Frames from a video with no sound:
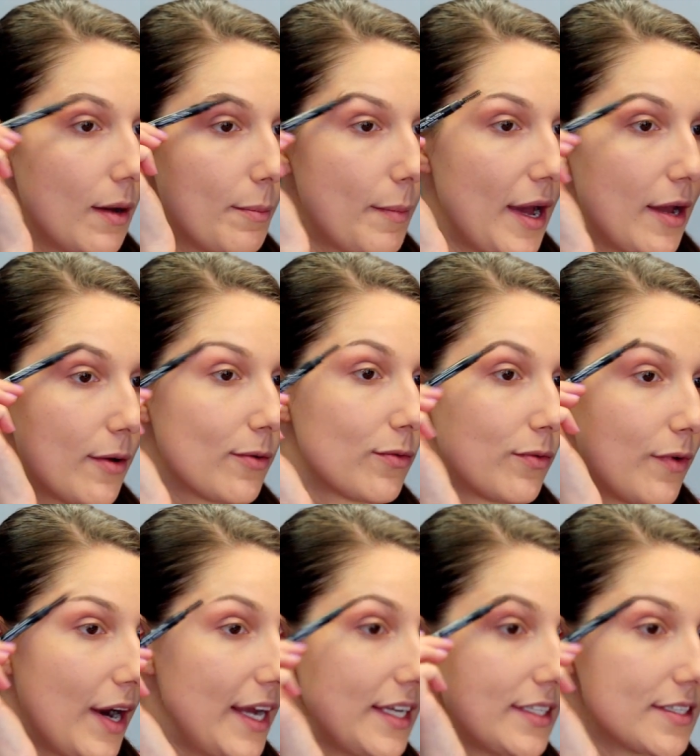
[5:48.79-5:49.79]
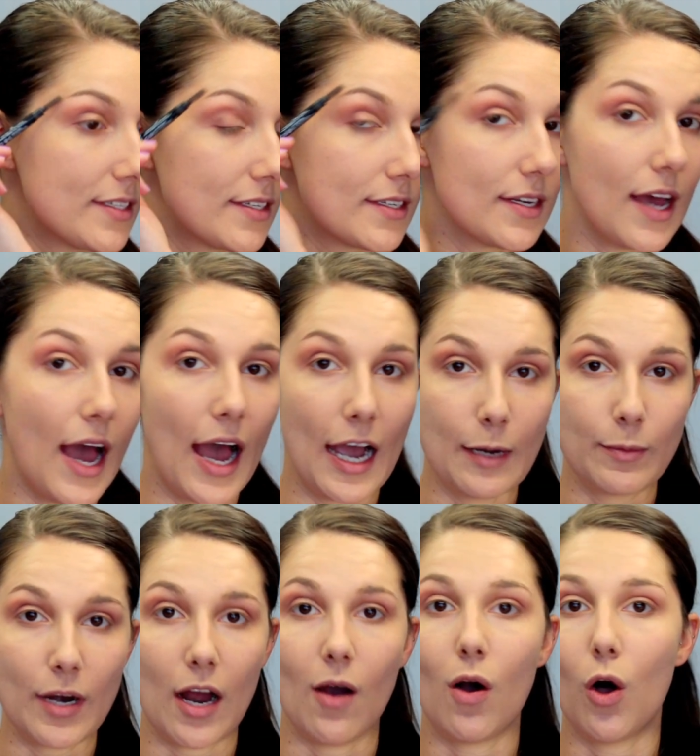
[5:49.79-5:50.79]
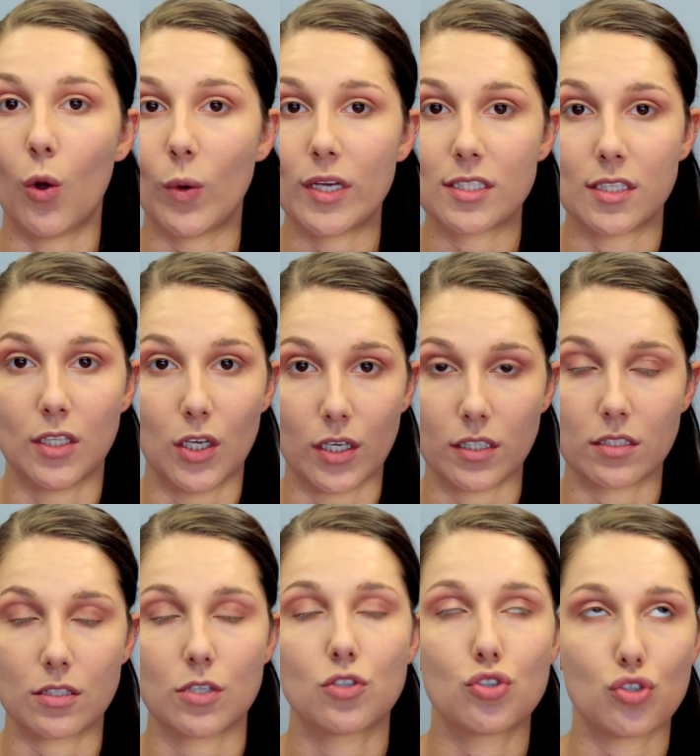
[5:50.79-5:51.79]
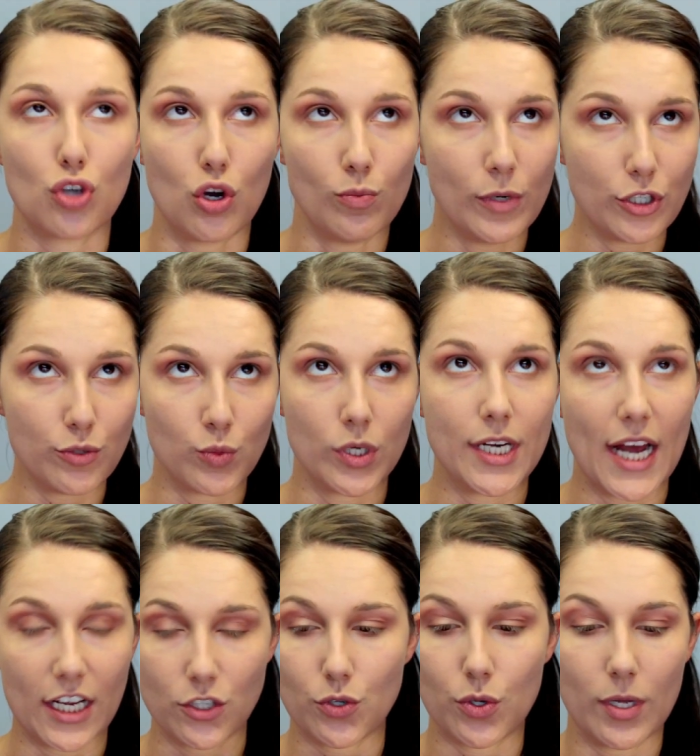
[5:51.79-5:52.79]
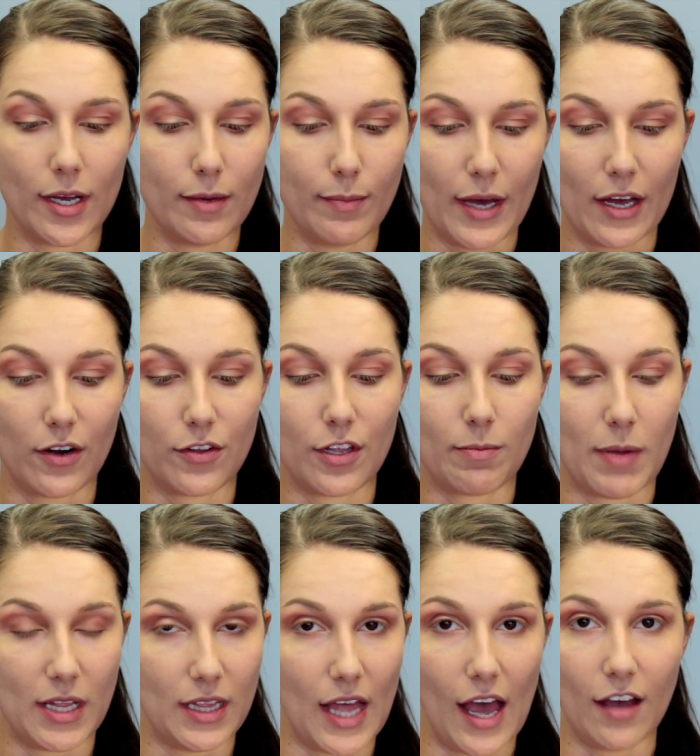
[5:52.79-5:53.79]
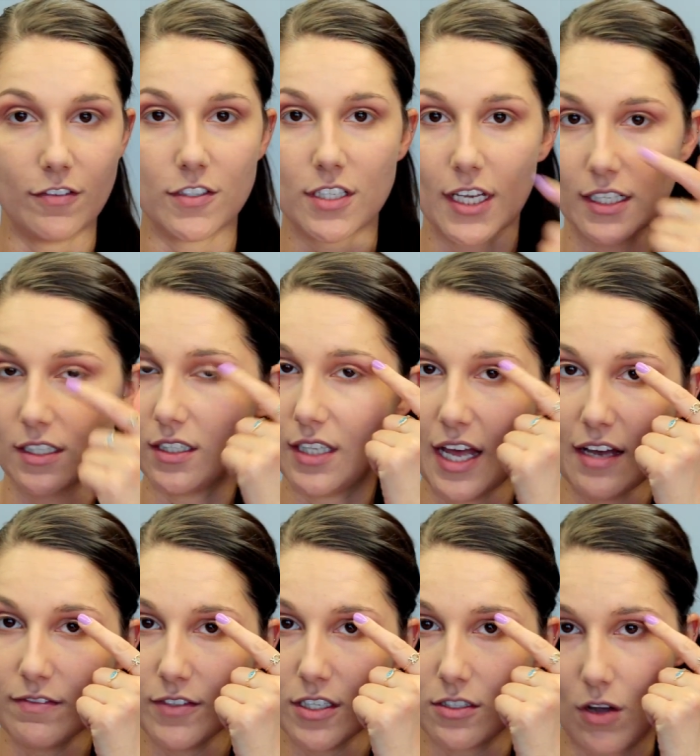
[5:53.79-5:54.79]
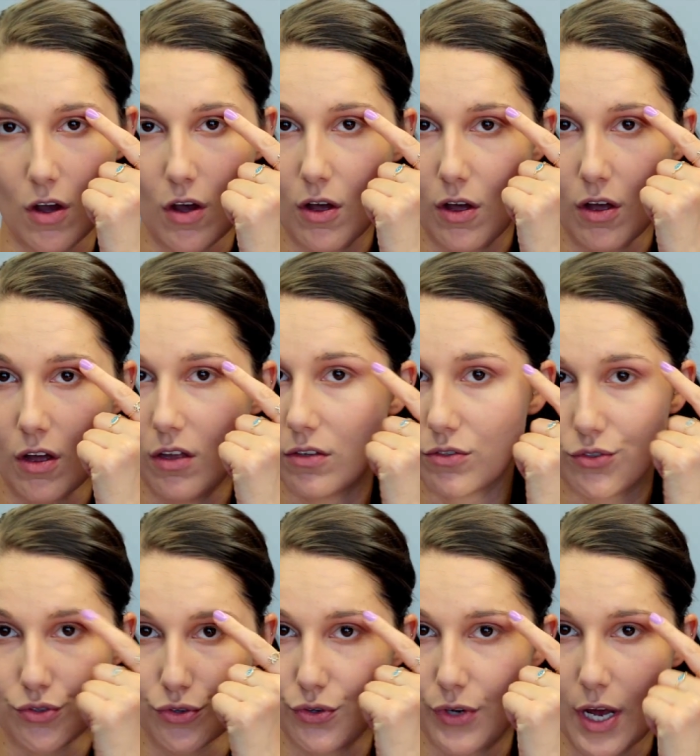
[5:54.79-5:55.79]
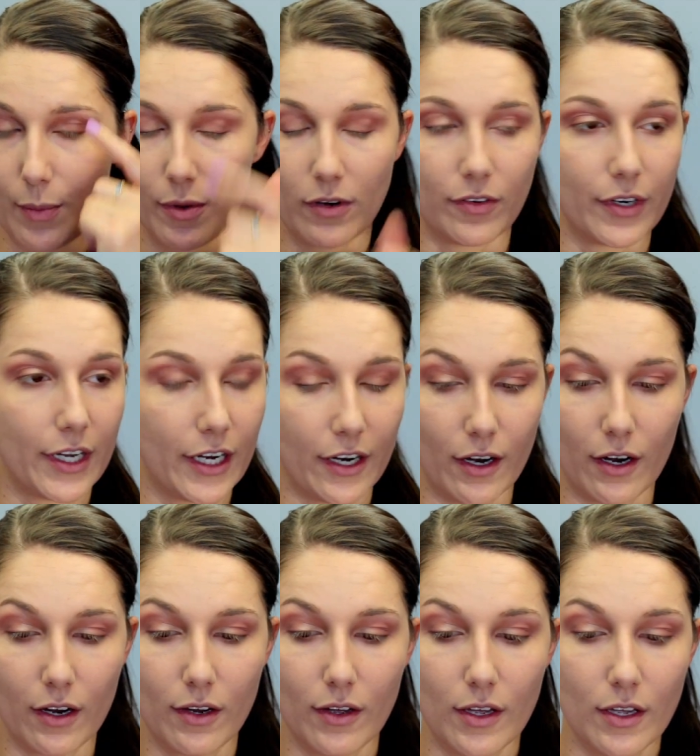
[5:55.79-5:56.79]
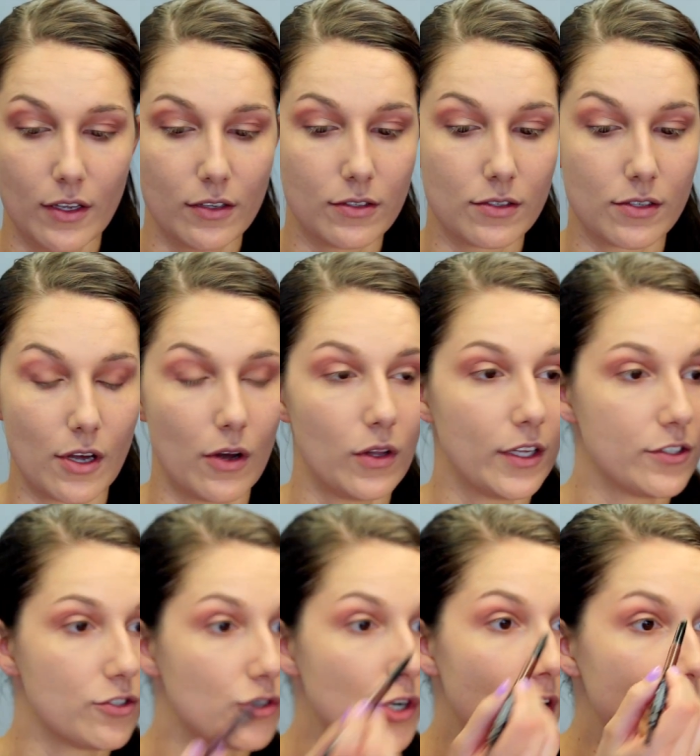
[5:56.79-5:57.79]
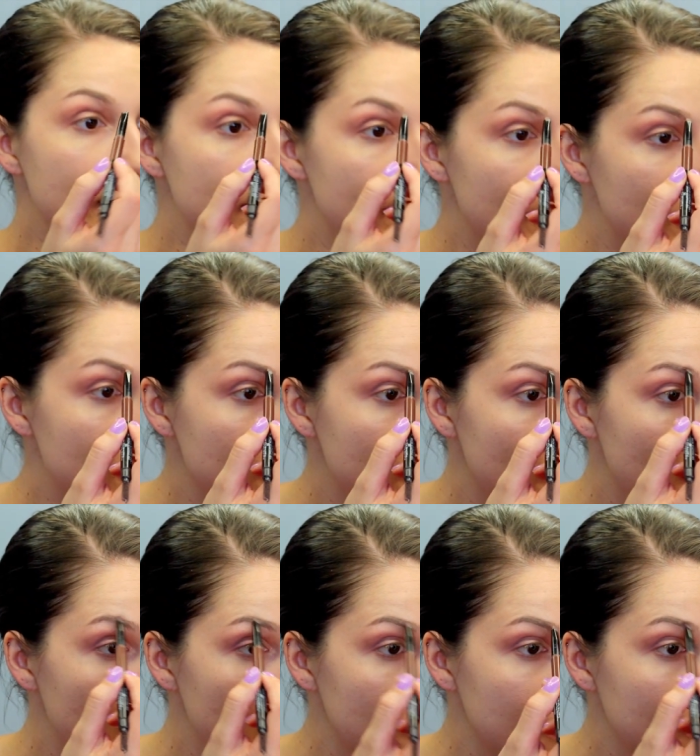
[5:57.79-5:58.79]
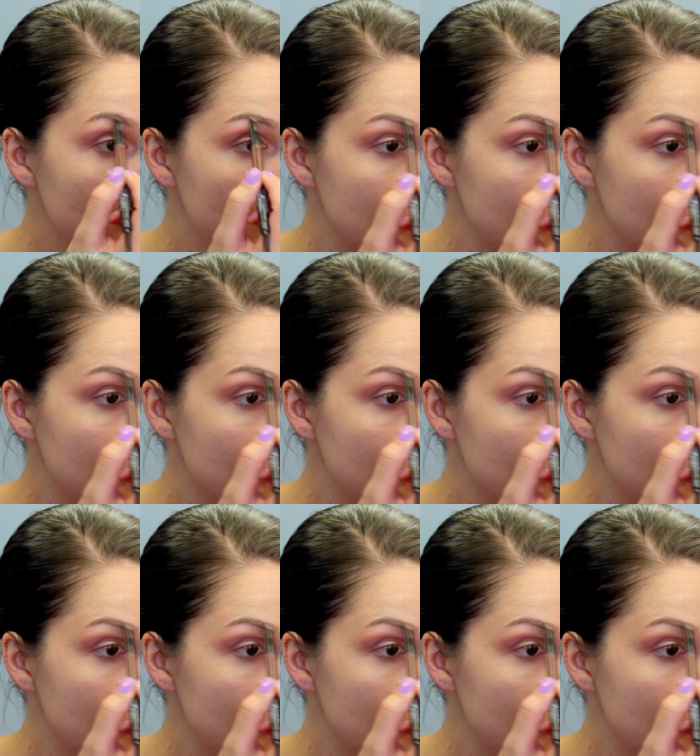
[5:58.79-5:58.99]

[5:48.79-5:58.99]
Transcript: My right eyebrow always looks so much more natural and better than my left. Like the left is all screwed up over here. So let's draw these bitches on.